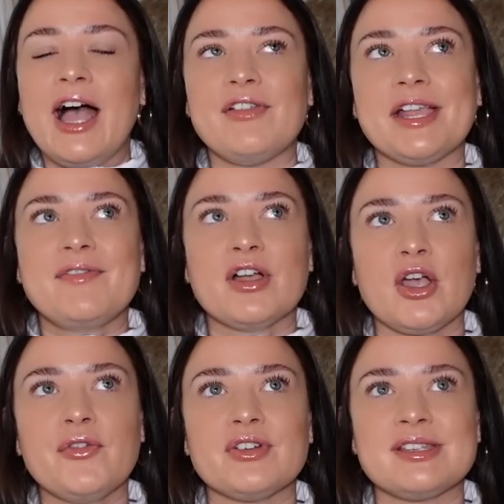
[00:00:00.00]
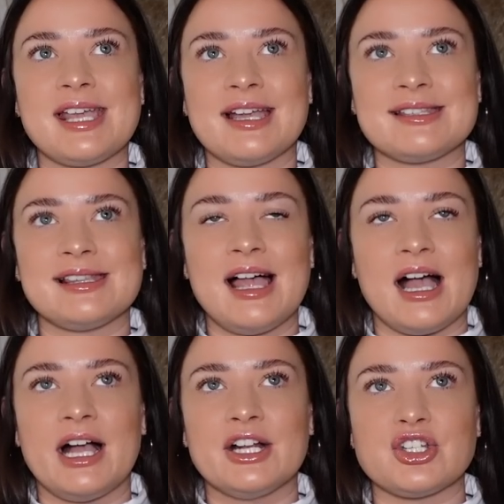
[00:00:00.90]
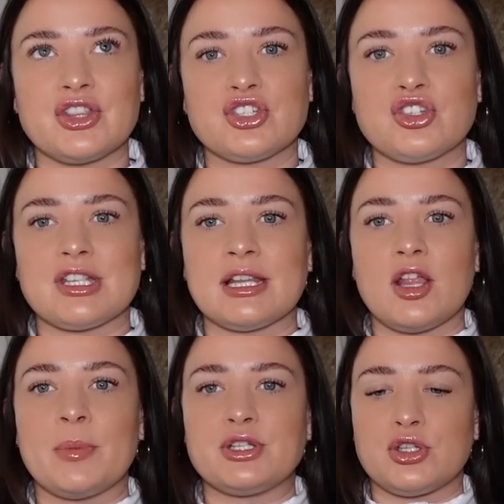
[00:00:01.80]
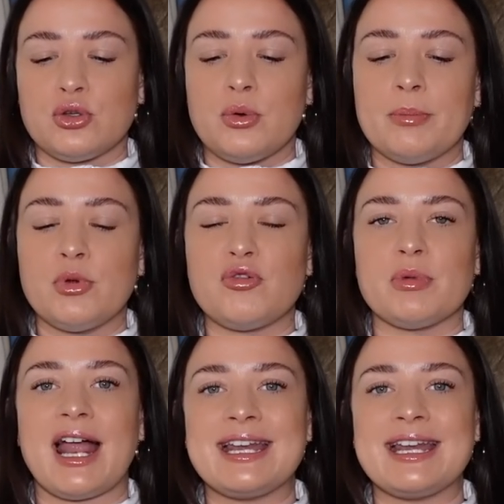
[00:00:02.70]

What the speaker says: I feel like if I go for a size large, there's just a little bit too movement.